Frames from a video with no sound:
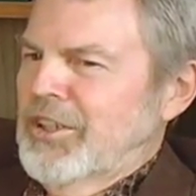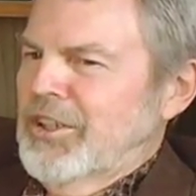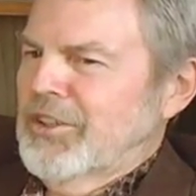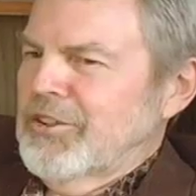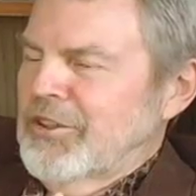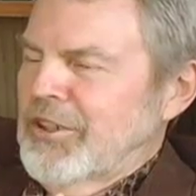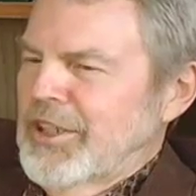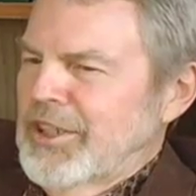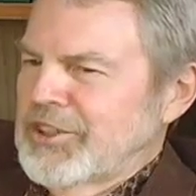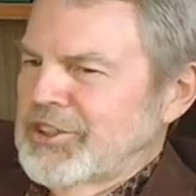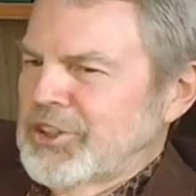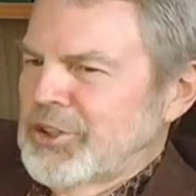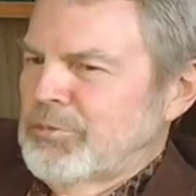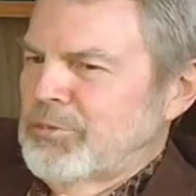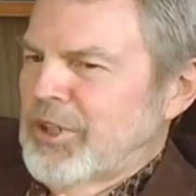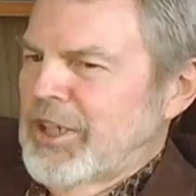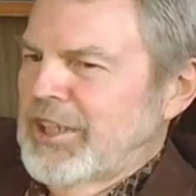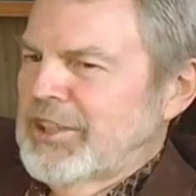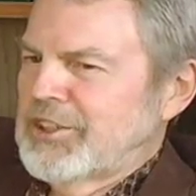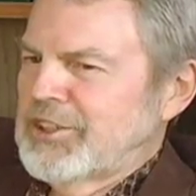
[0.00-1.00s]
across the
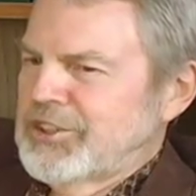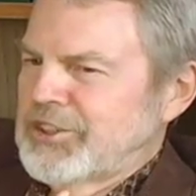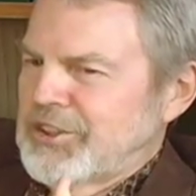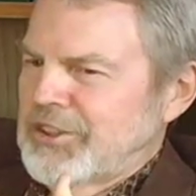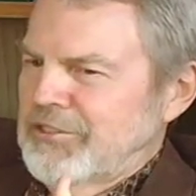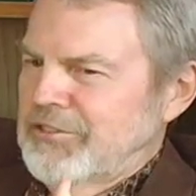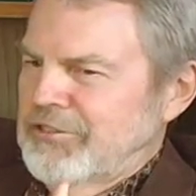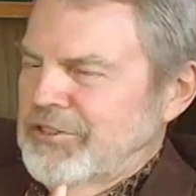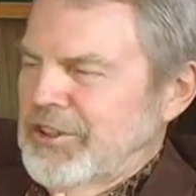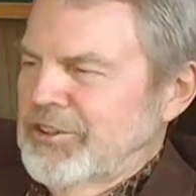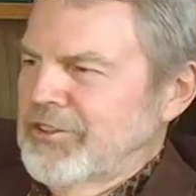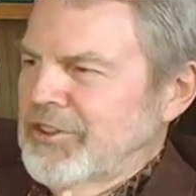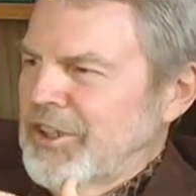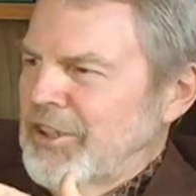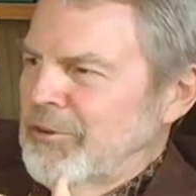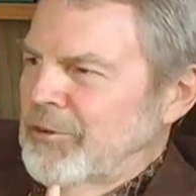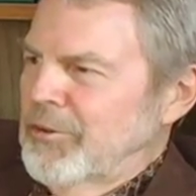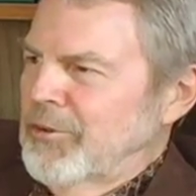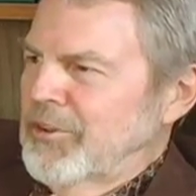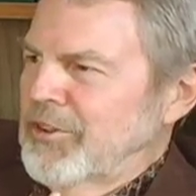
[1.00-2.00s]
branches of federal
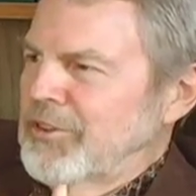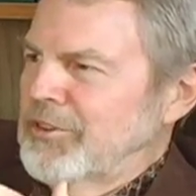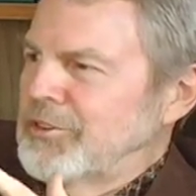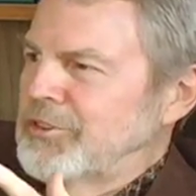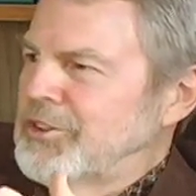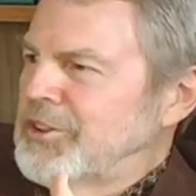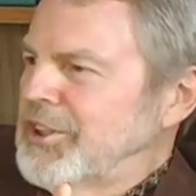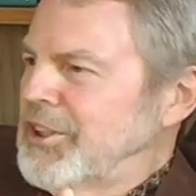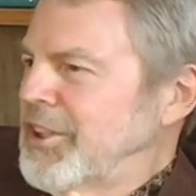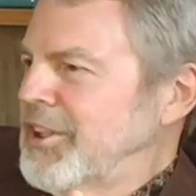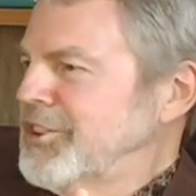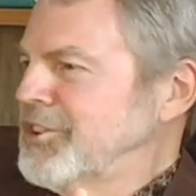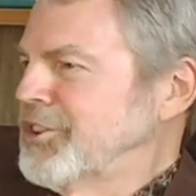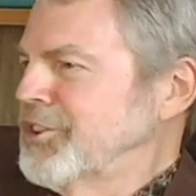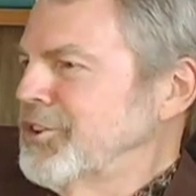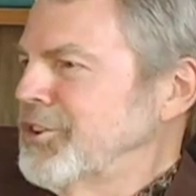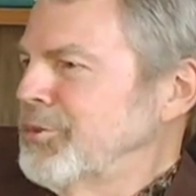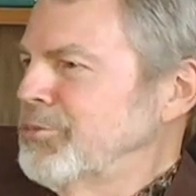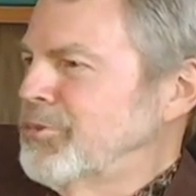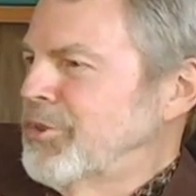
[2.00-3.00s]
government with the
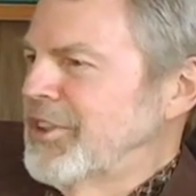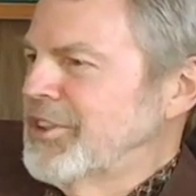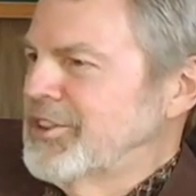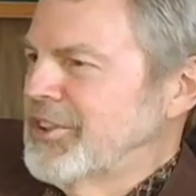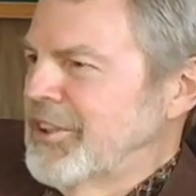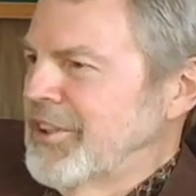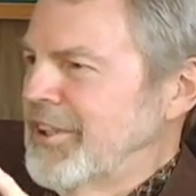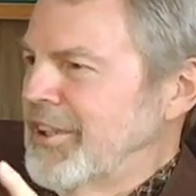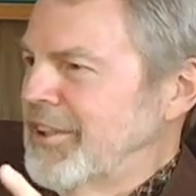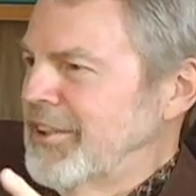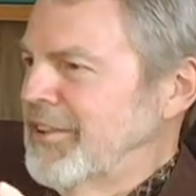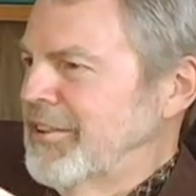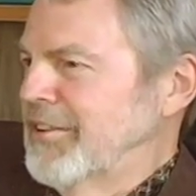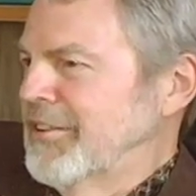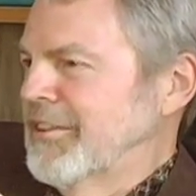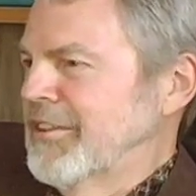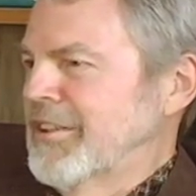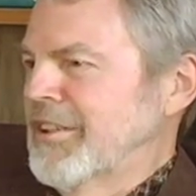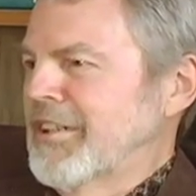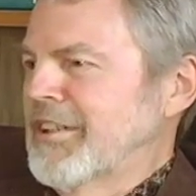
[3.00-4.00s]
judicial and president
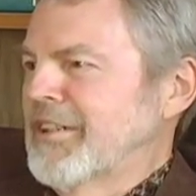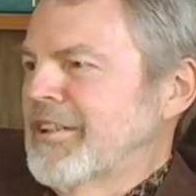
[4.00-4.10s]
and